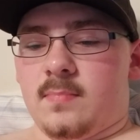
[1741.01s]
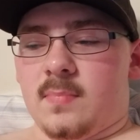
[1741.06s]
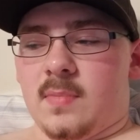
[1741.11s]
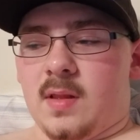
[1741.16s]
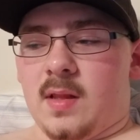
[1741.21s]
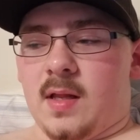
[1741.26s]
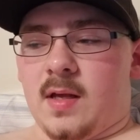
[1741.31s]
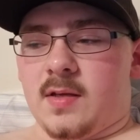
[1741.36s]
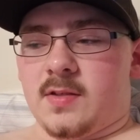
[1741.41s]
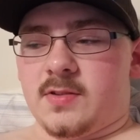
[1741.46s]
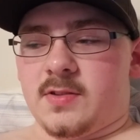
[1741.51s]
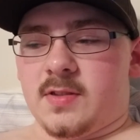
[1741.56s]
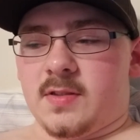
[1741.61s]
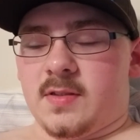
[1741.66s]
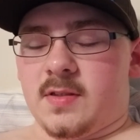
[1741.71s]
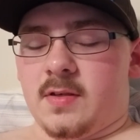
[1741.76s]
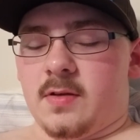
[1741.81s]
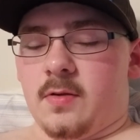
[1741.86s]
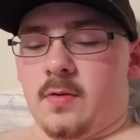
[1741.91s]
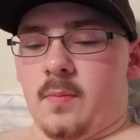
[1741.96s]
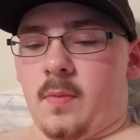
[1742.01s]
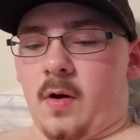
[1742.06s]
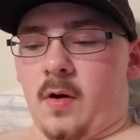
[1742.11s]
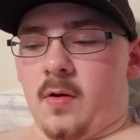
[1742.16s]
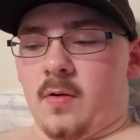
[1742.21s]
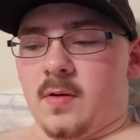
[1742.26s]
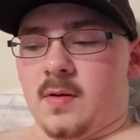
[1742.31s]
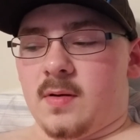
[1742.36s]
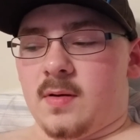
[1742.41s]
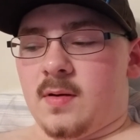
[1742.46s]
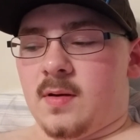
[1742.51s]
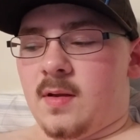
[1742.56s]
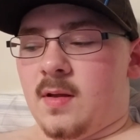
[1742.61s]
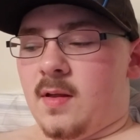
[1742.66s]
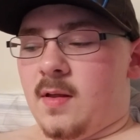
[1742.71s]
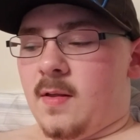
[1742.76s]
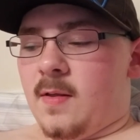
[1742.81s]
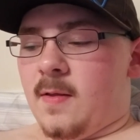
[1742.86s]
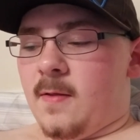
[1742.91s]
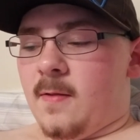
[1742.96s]
lot of shit to do tomorrow, and
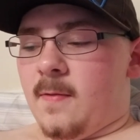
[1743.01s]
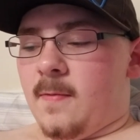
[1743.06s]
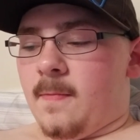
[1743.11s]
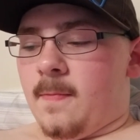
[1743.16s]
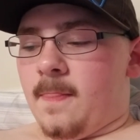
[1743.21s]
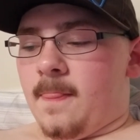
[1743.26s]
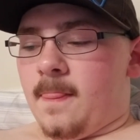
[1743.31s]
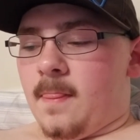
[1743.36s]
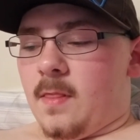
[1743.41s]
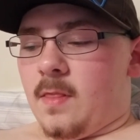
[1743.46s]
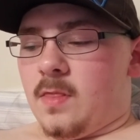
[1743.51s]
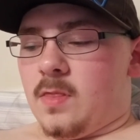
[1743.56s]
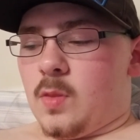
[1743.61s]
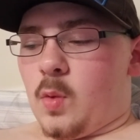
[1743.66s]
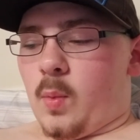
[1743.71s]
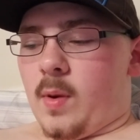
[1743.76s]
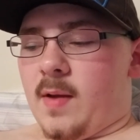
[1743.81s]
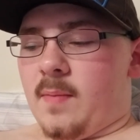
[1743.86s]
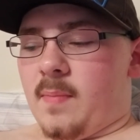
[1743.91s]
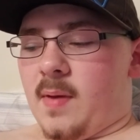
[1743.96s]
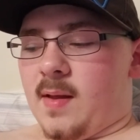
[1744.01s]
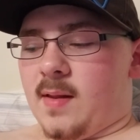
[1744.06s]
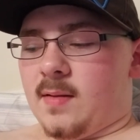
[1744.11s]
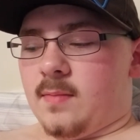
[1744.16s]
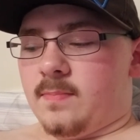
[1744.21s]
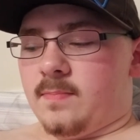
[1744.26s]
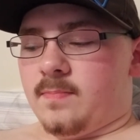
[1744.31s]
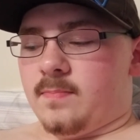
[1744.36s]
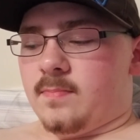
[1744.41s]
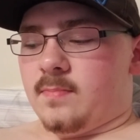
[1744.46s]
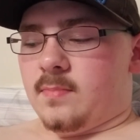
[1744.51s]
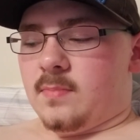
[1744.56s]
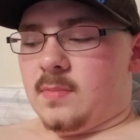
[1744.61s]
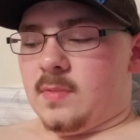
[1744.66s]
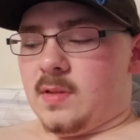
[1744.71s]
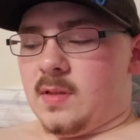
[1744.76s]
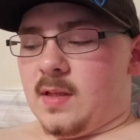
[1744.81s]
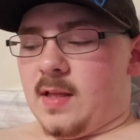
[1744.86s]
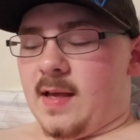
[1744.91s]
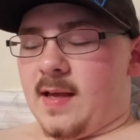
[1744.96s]
the way my
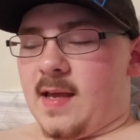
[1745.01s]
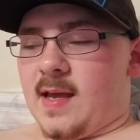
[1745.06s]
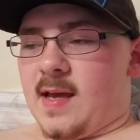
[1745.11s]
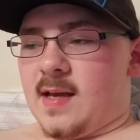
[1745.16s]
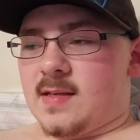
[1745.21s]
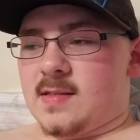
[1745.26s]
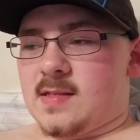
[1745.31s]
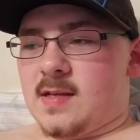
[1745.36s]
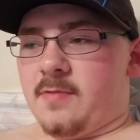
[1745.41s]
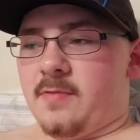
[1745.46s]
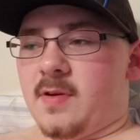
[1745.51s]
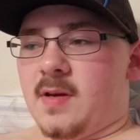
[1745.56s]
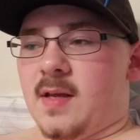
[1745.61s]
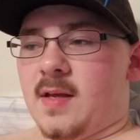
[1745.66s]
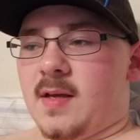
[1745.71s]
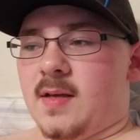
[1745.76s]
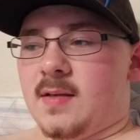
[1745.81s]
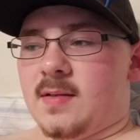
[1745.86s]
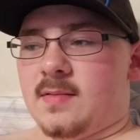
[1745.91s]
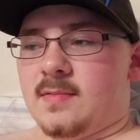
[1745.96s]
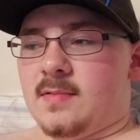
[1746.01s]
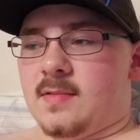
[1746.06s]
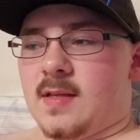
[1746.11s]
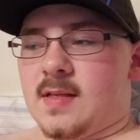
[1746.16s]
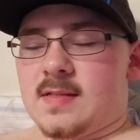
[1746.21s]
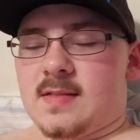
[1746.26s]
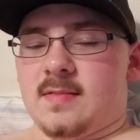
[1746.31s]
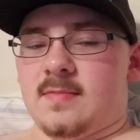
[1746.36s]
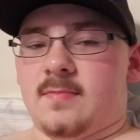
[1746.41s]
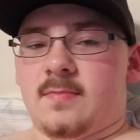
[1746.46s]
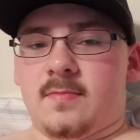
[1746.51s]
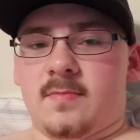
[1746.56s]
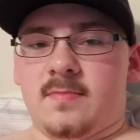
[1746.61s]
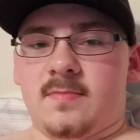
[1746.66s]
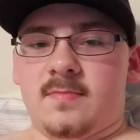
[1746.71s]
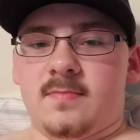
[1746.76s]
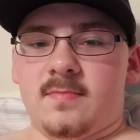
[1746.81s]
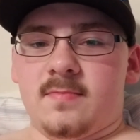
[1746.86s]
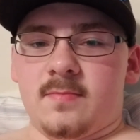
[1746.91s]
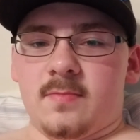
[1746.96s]
leg acts every day, it doesn't
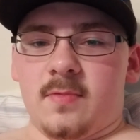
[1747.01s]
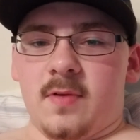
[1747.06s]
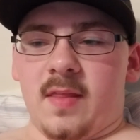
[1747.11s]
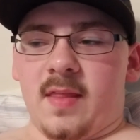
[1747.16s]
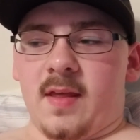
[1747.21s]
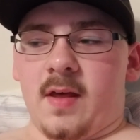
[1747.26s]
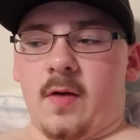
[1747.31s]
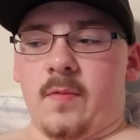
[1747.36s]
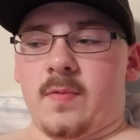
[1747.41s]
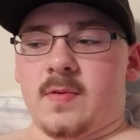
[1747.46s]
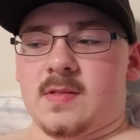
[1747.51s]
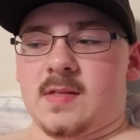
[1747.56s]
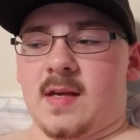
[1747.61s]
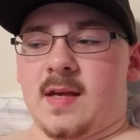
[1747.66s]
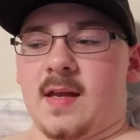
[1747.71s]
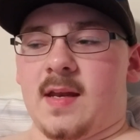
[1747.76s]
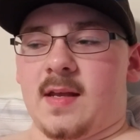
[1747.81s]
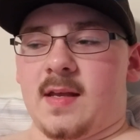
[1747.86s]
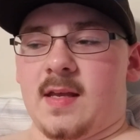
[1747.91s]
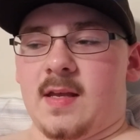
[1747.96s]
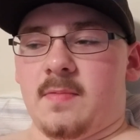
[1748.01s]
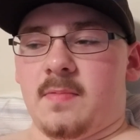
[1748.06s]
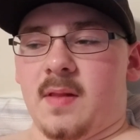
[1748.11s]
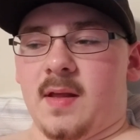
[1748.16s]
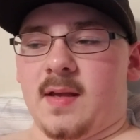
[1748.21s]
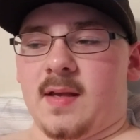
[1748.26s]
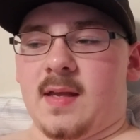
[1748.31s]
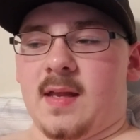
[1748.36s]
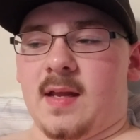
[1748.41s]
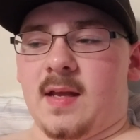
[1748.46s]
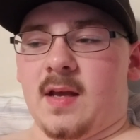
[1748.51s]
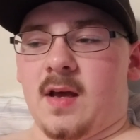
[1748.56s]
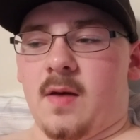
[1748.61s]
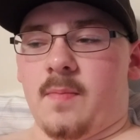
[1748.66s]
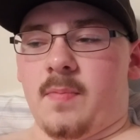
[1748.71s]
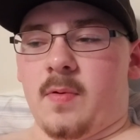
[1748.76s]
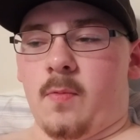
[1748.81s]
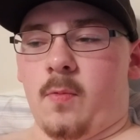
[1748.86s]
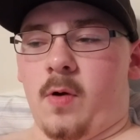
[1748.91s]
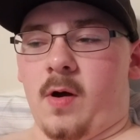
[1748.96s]
really help, because I gotta keep like getting
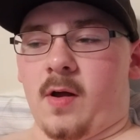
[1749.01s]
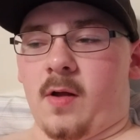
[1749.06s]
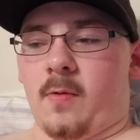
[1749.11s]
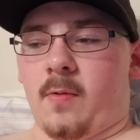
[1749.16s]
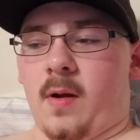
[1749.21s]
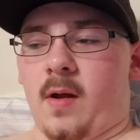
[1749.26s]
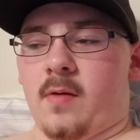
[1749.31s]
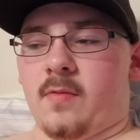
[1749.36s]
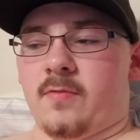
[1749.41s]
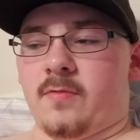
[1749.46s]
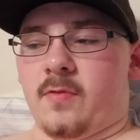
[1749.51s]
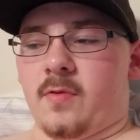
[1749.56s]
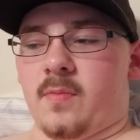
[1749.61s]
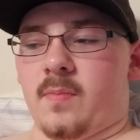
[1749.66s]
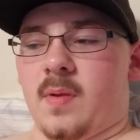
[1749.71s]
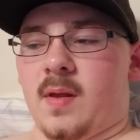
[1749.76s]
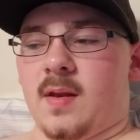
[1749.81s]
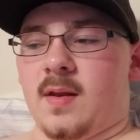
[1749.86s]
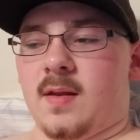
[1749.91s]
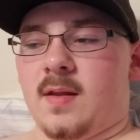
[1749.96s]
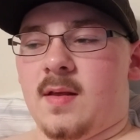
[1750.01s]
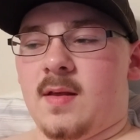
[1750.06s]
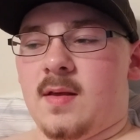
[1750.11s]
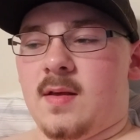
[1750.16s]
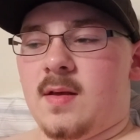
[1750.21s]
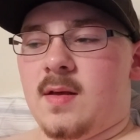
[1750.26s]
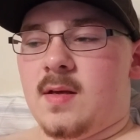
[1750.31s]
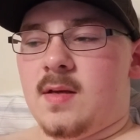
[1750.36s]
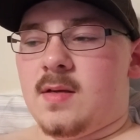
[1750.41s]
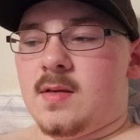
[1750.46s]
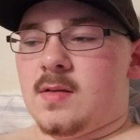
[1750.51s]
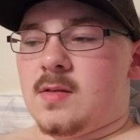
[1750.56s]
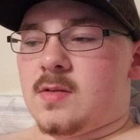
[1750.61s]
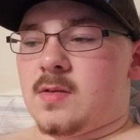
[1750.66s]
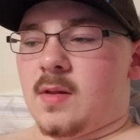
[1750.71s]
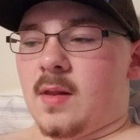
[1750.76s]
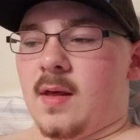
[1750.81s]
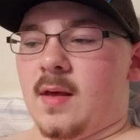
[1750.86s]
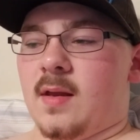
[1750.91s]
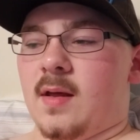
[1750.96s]
up and walking around for a bit,
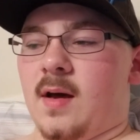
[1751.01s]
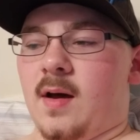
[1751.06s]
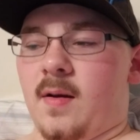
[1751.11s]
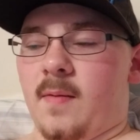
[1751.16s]
so that